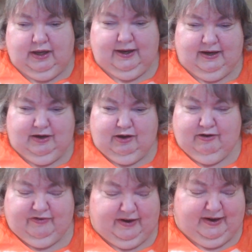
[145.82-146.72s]
I didn't know
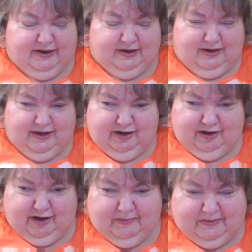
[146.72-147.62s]
if I'd need
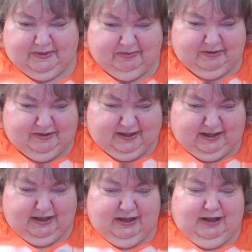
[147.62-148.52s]
her help to put the